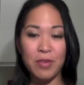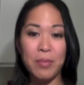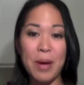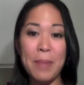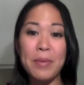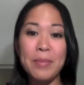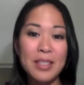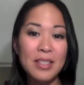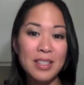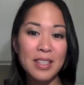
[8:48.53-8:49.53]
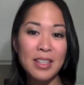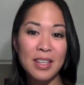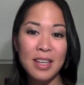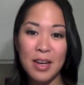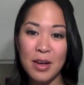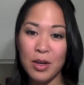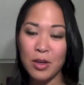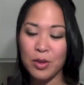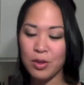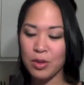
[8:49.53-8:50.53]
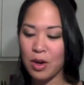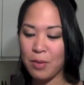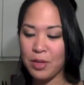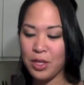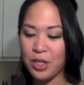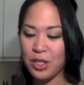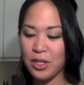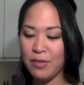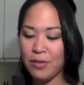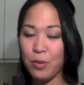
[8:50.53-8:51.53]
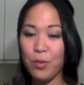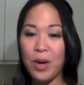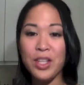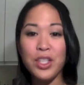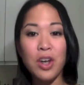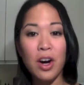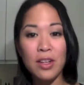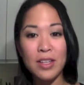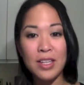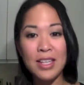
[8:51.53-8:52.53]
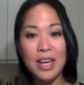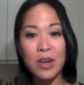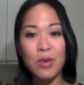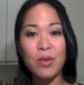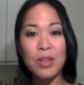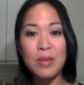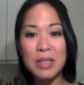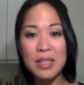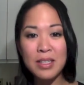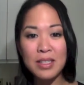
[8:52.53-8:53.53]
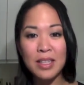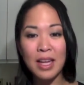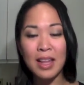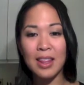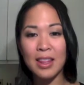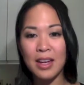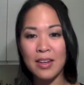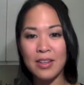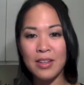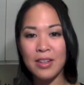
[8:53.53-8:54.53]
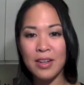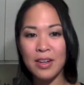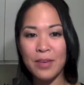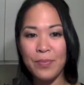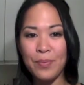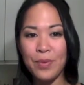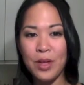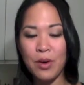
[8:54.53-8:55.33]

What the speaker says: the peppermint, combination of the white chocolate and that creaminess and that